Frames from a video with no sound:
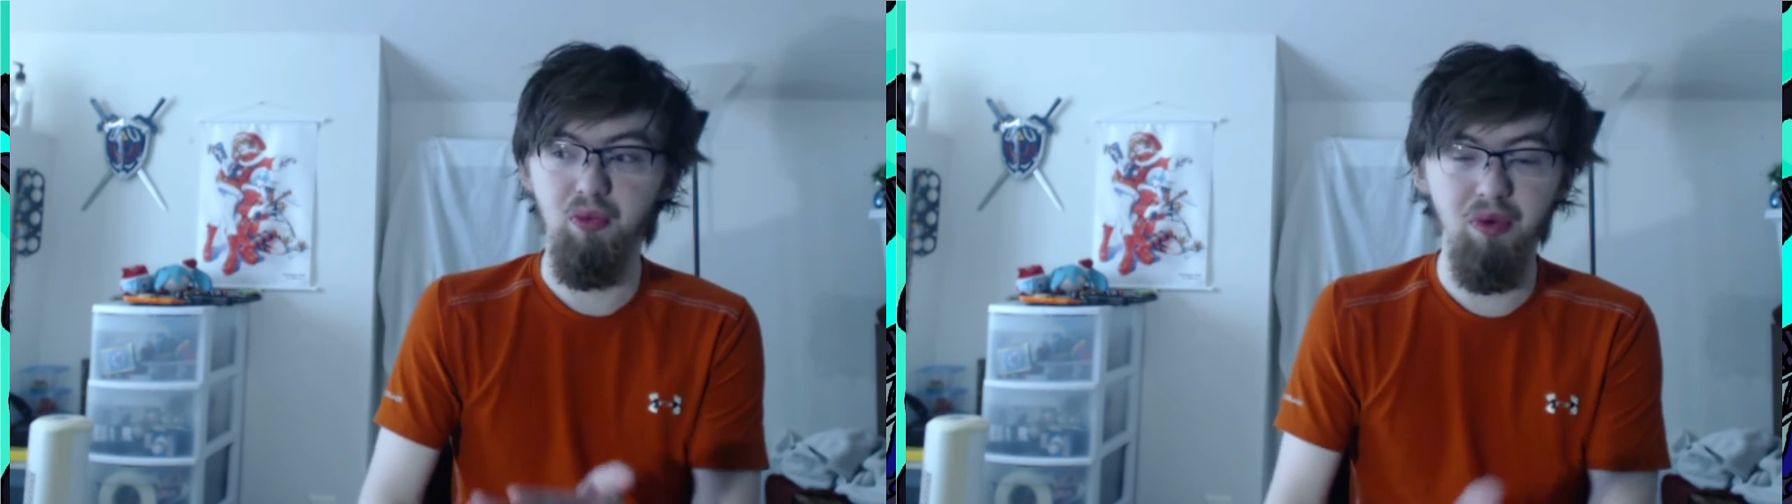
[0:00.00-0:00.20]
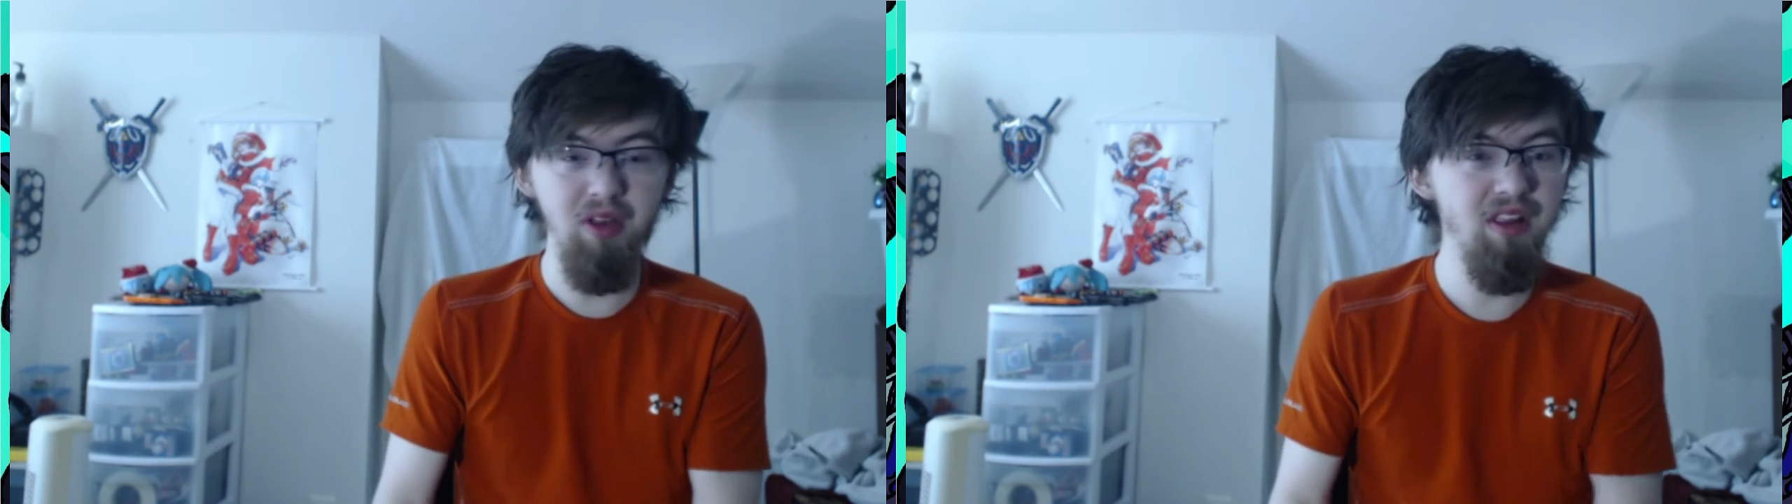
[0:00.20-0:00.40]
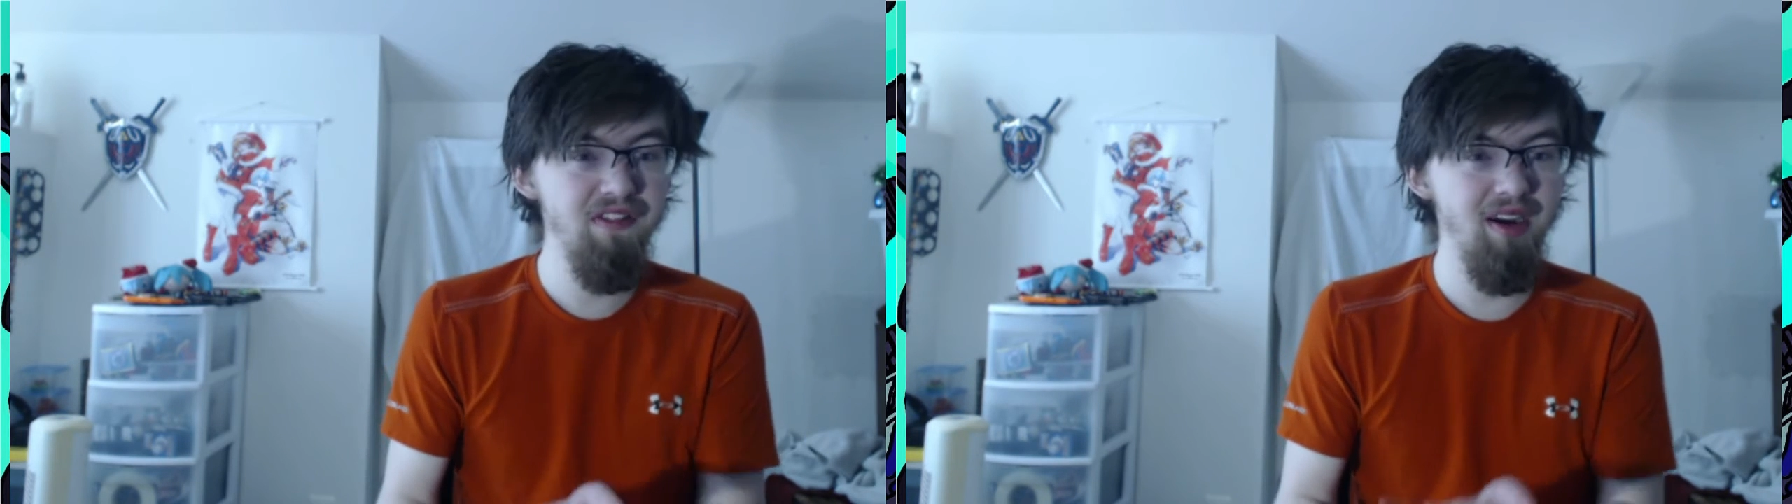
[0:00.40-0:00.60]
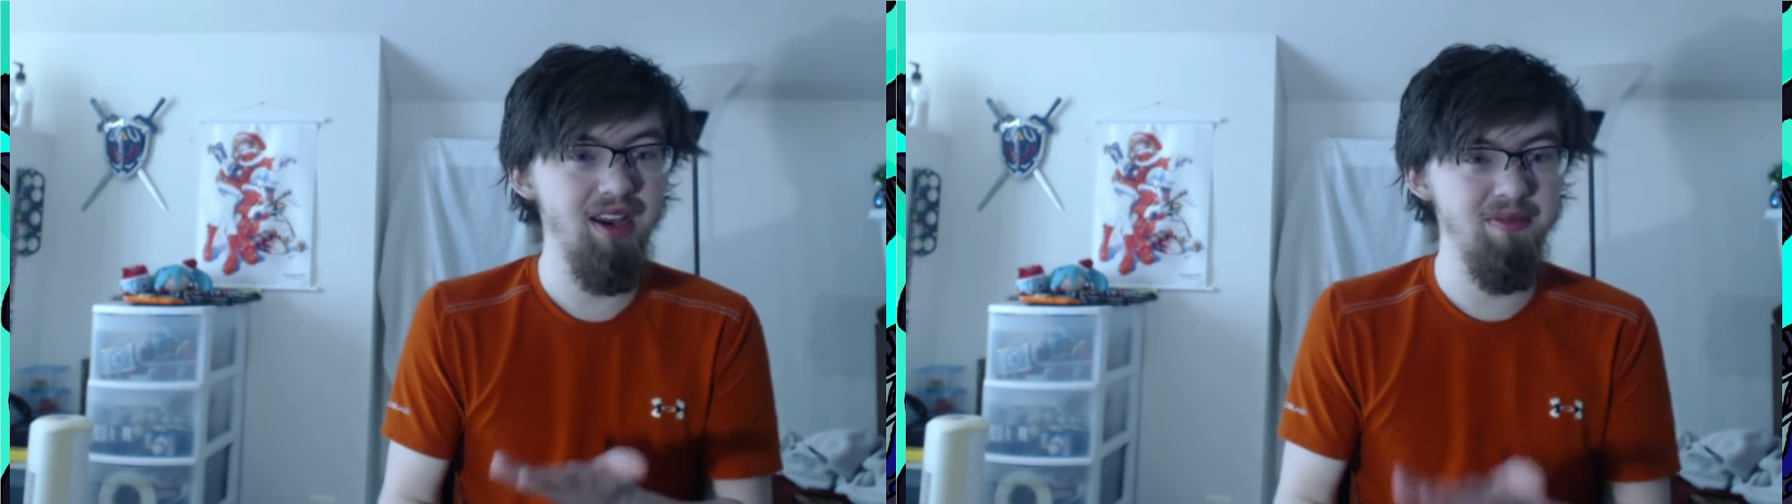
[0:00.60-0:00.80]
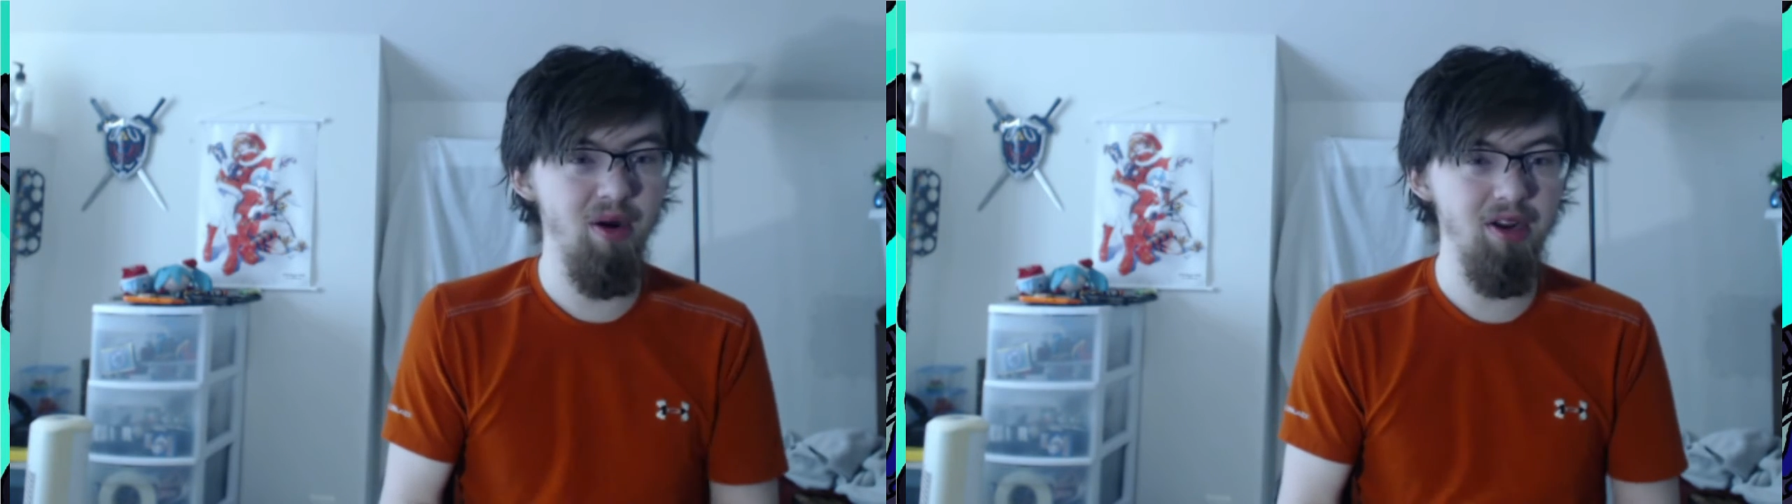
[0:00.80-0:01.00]
really
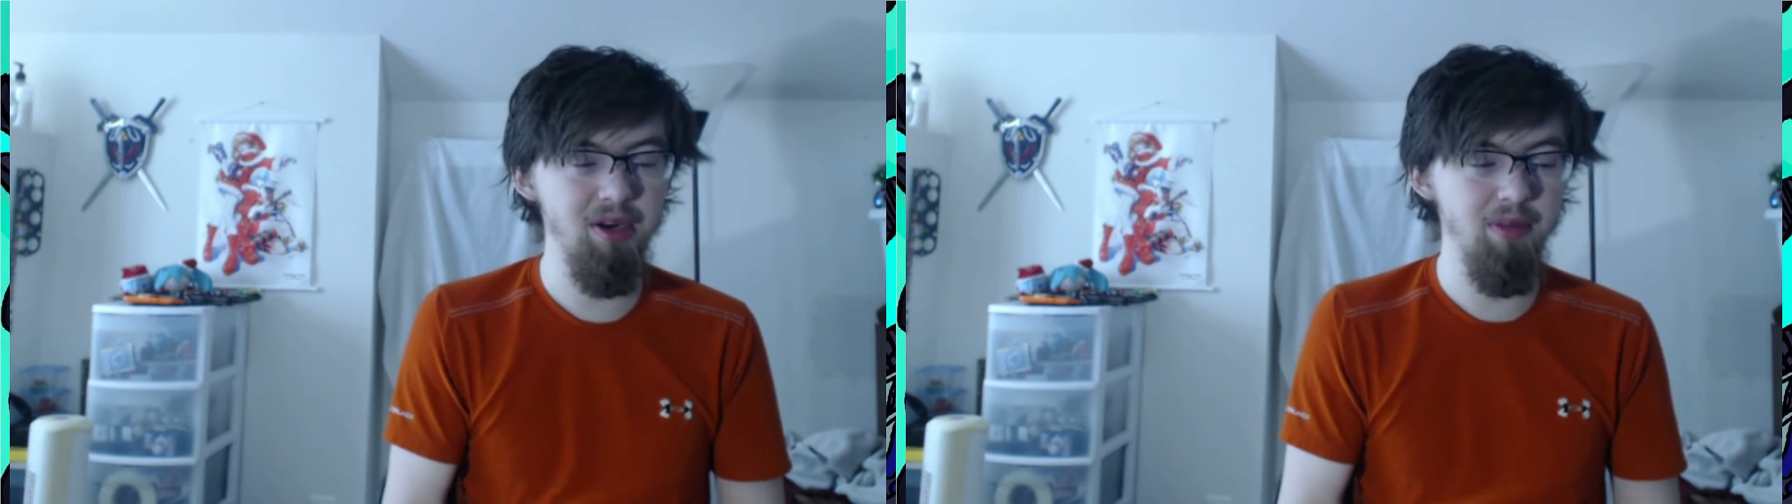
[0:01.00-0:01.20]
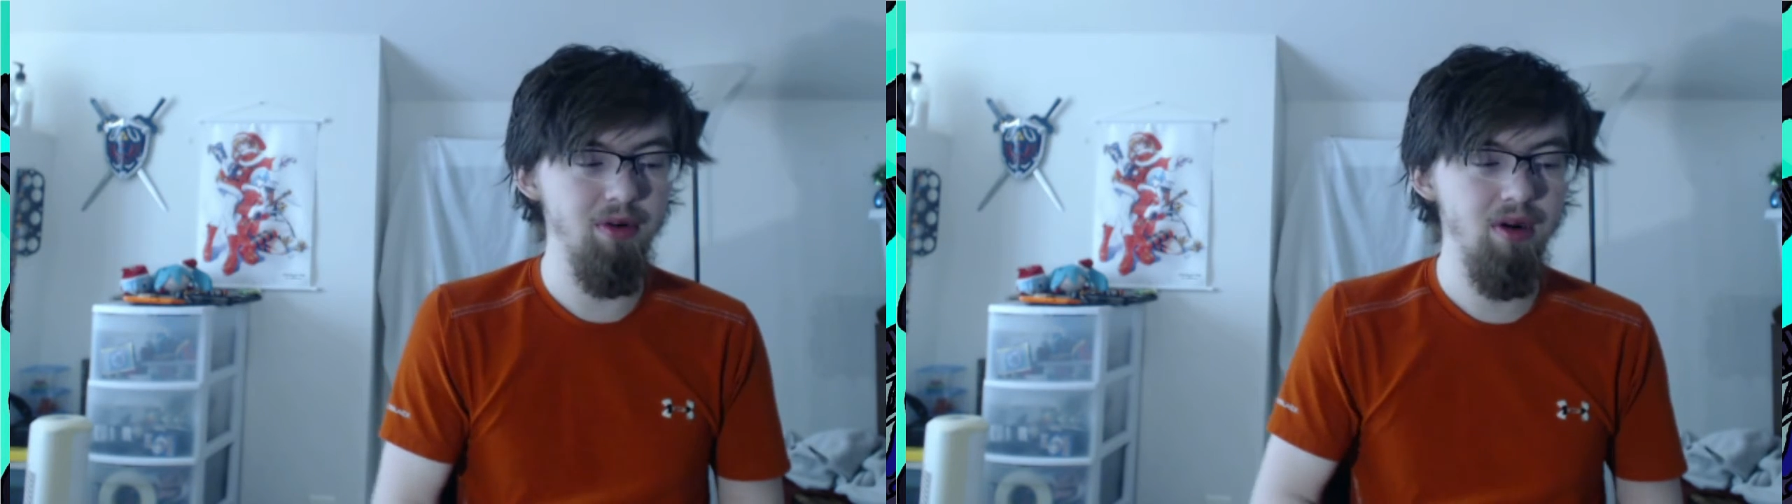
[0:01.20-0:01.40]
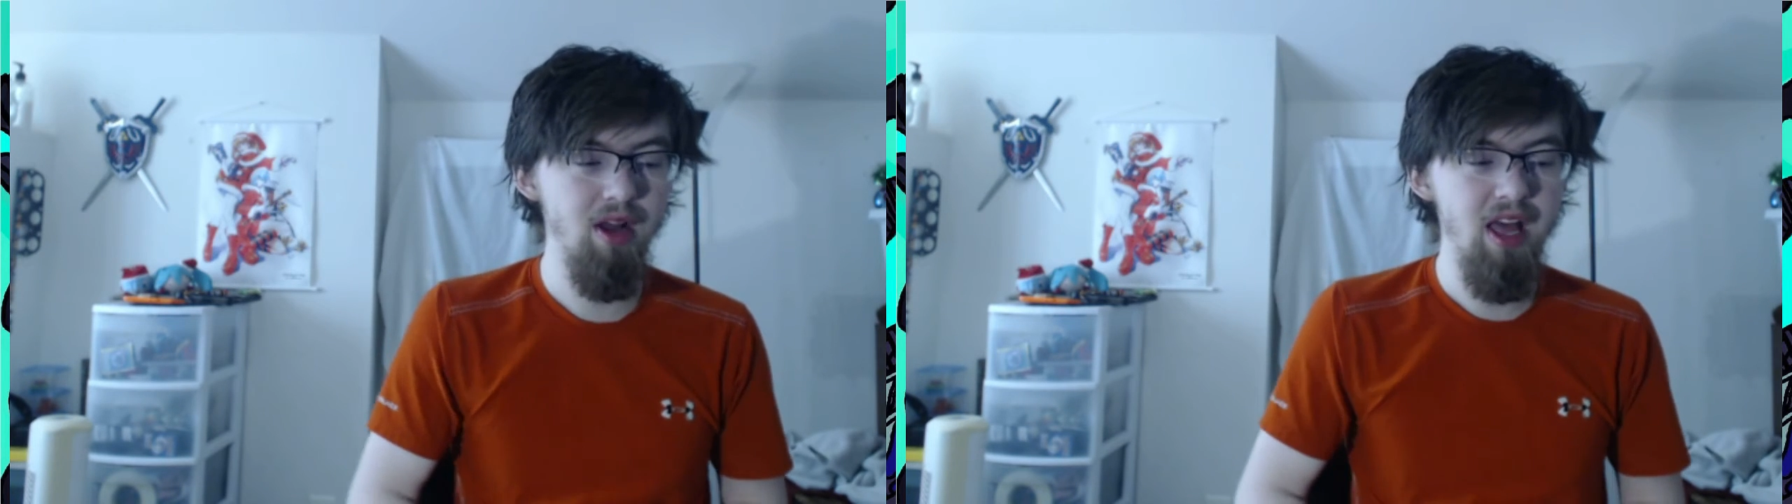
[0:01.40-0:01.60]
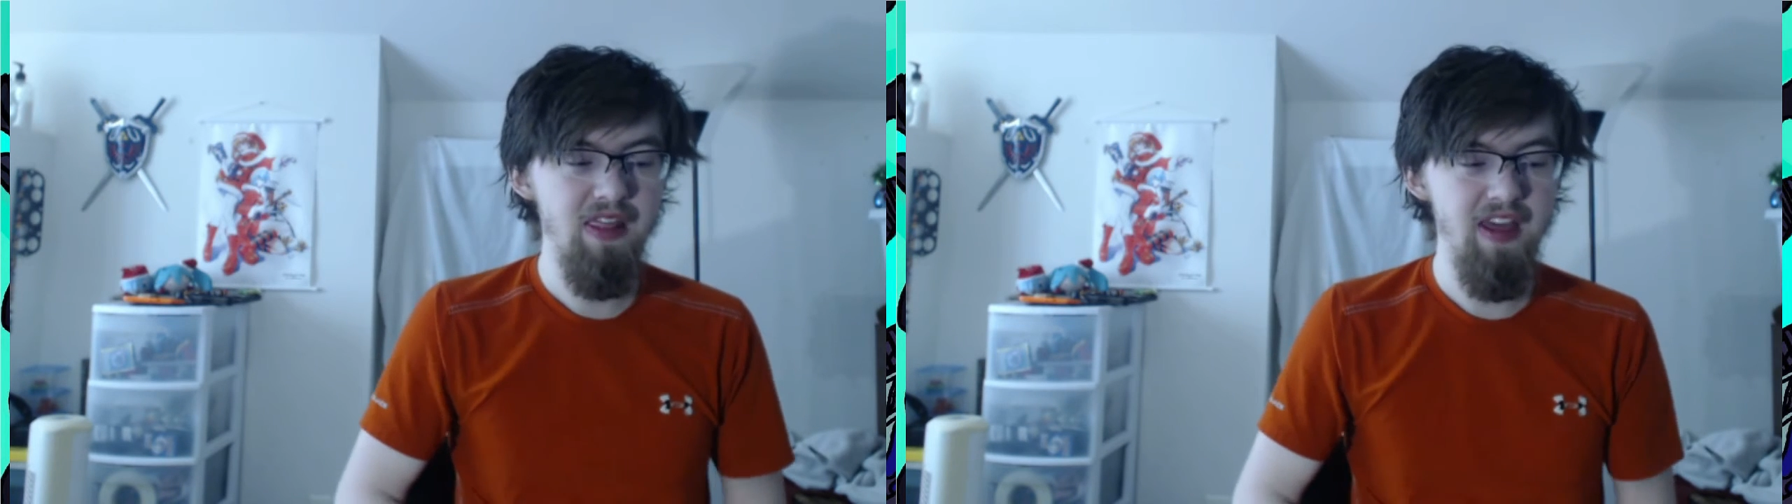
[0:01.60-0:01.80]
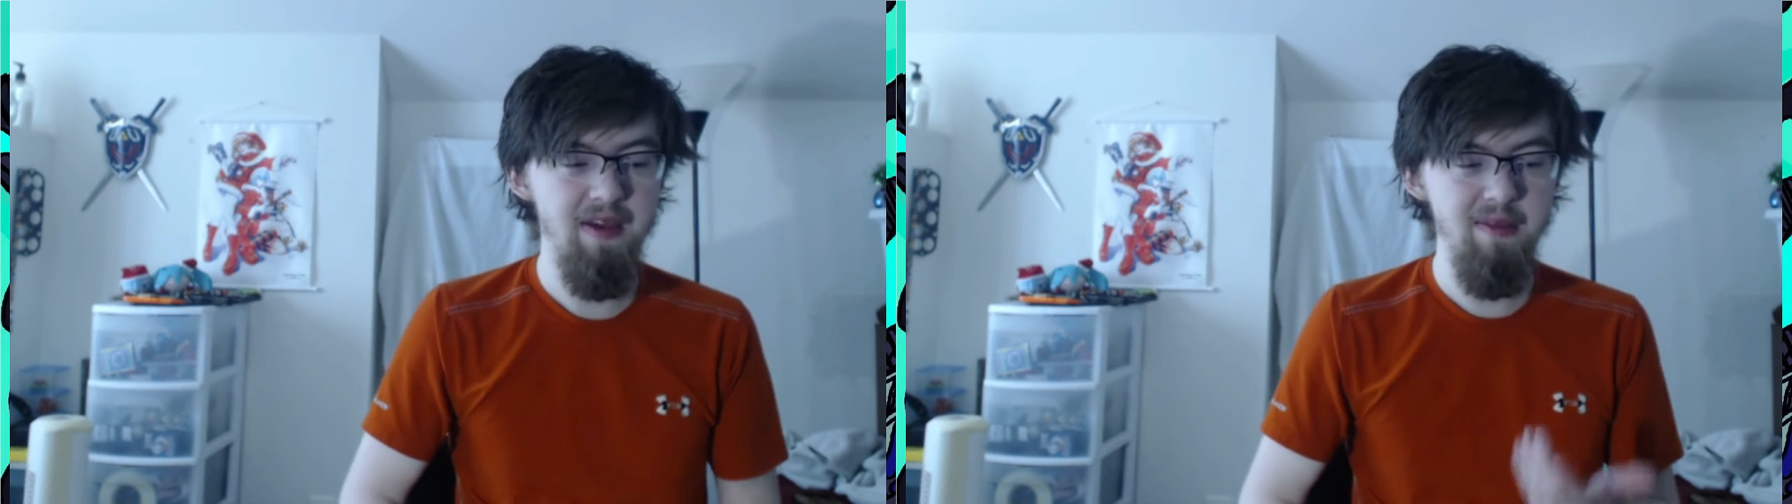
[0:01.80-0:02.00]
fucking marketable.
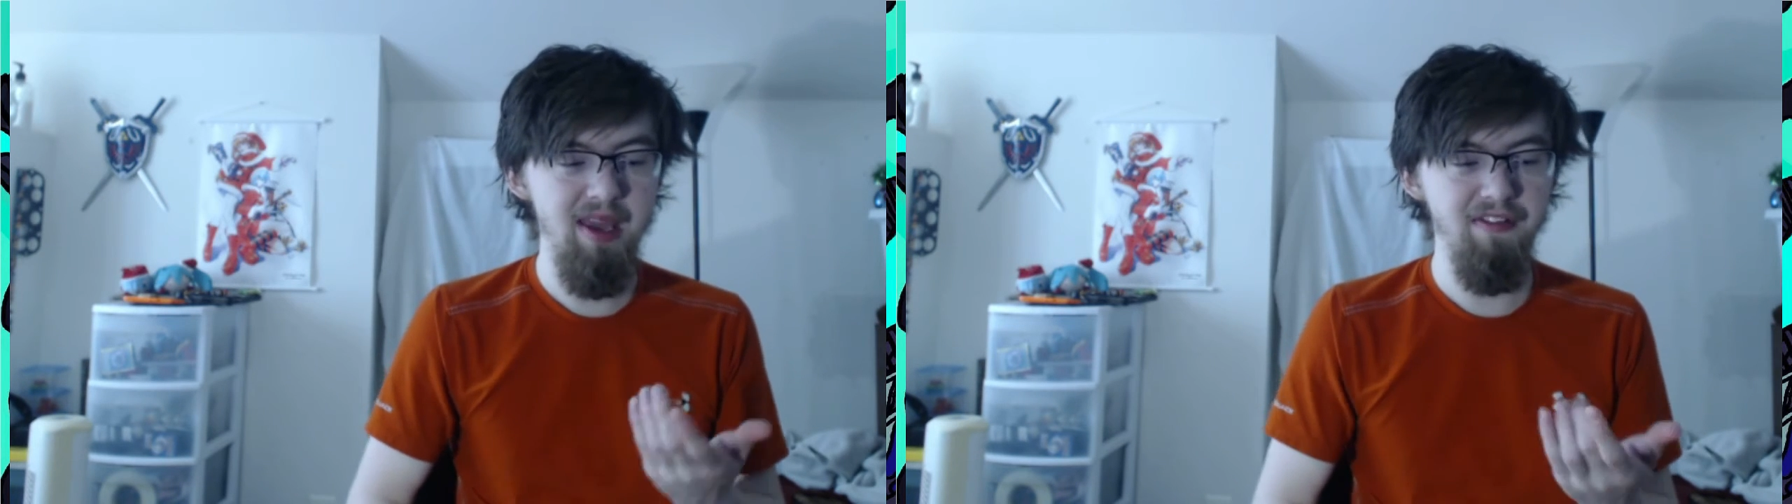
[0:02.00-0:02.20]
They made a